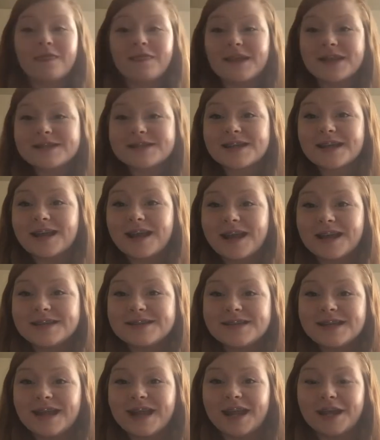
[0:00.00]
that's going to
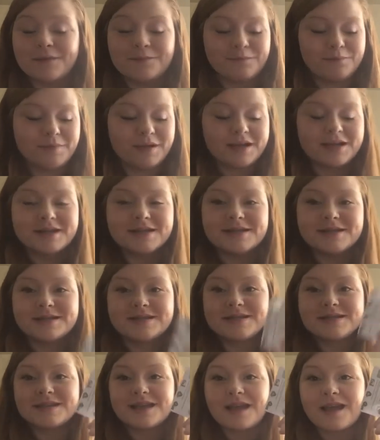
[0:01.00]
end today
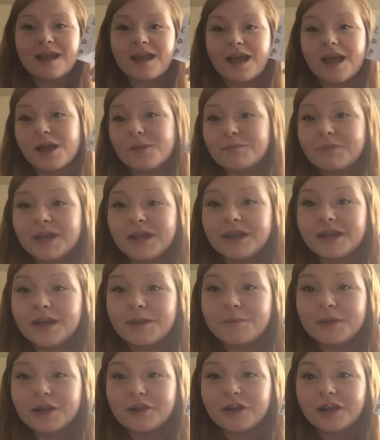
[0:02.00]
because I'm cutting
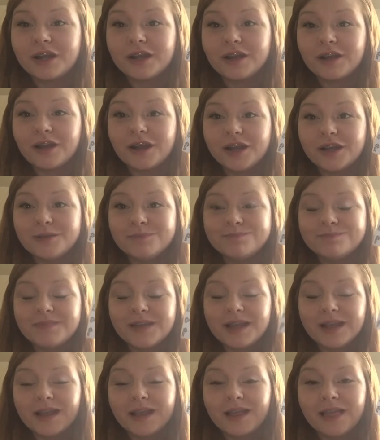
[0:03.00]
up my credit card.
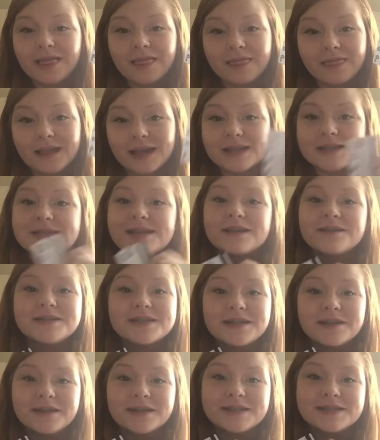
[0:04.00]
That's how
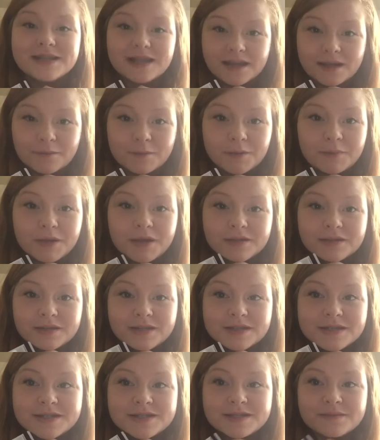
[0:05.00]
serious I am about
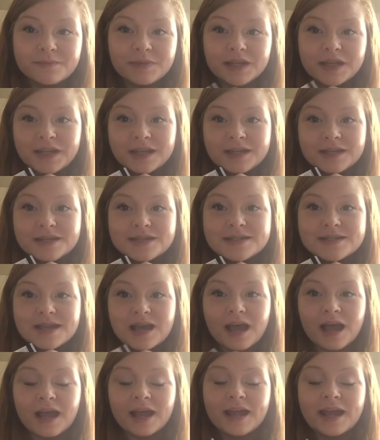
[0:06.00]
this because
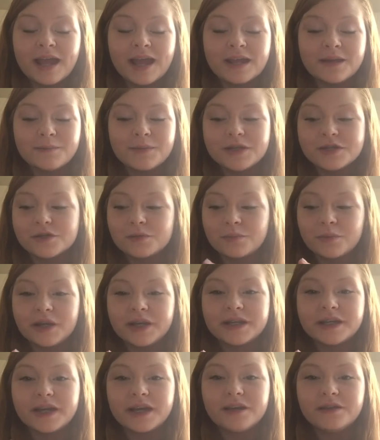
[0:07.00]
I had a mental
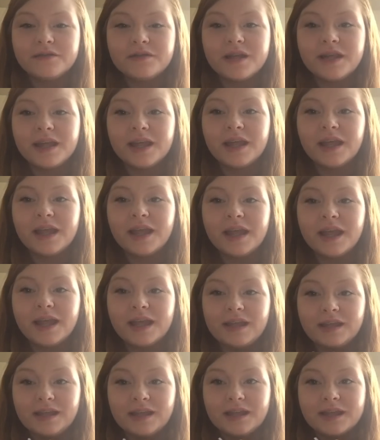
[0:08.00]
breakdown
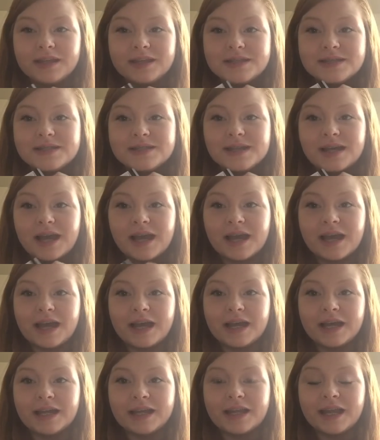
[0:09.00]
and
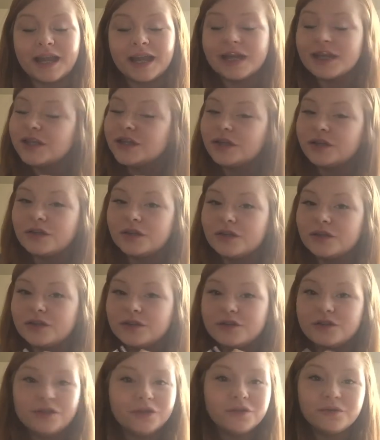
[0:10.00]
I can't do
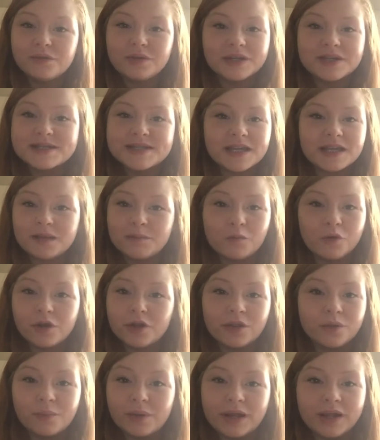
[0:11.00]
do this
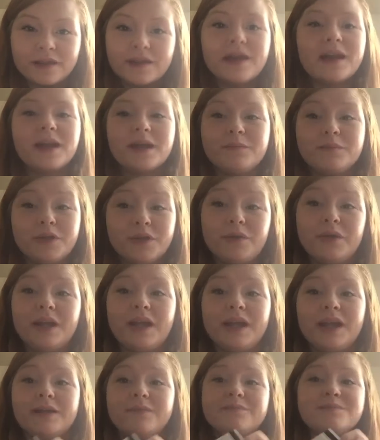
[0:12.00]
anymore the way that I'm doing
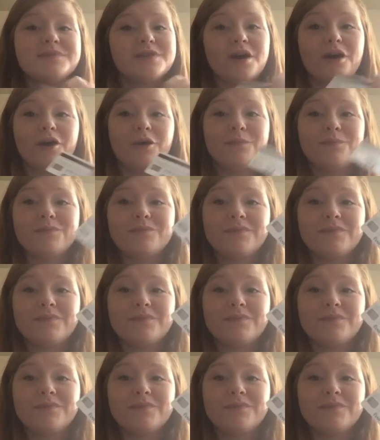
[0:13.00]
it. So